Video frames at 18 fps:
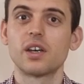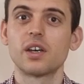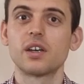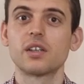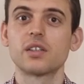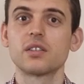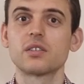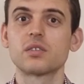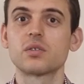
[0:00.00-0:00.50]

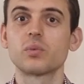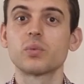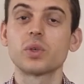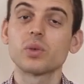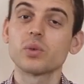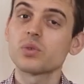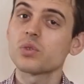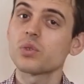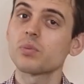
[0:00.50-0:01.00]
And we
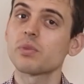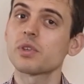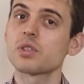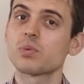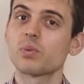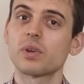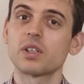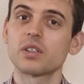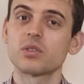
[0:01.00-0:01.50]
consume
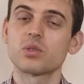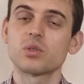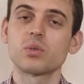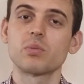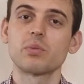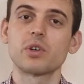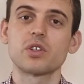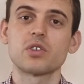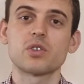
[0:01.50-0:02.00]
as well
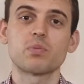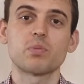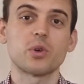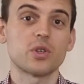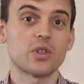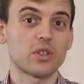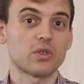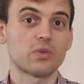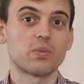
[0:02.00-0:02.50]
too much
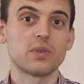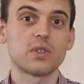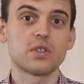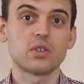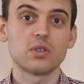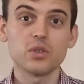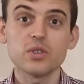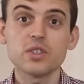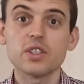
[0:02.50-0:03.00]
product
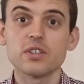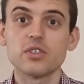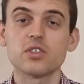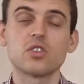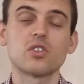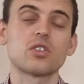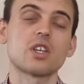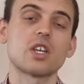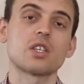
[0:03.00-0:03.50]
with gluten
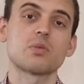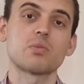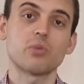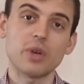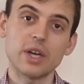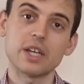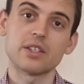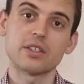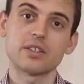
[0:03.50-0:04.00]
such as
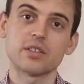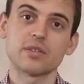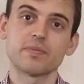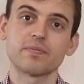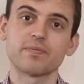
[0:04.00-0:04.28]
bread.